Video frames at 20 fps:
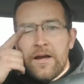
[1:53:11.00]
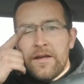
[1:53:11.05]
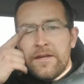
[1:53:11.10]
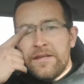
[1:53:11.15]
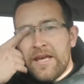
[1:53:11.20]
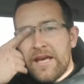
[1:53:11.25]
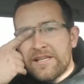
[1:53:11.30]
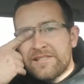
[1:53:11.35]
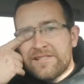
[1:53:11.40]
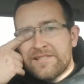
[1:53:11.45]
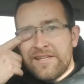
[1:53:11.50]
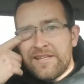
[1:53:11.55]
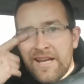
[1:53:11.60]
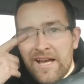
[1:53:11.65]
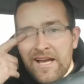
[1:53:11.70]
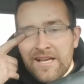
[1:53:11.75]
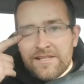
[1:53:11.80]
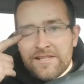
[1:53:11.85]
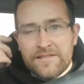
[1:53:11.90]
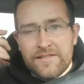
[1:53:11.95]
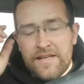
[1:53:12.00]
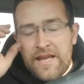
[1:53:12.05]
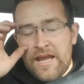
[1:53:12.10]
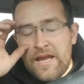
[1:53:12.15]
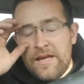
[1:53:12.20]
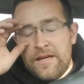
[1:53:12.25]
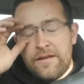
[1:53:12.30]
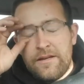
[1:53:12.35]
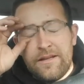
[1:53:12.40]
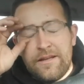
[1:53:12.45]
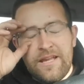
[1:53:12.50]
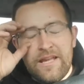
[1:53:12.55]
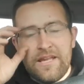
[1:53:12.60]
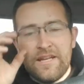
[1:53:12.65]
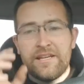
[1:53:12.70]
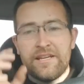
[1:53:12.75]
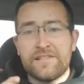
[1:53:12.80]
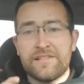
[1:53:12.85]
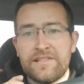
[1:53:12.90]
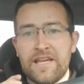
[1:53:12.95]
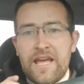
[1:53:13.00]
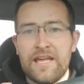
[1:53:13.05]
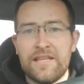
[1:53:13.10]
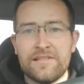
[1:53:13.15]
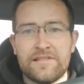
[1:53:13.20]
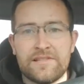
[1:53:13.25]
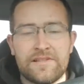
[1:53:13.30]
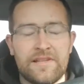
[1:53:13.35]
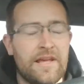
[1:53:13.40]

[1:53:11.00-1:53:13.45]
Yes, it does, Nate. In a sense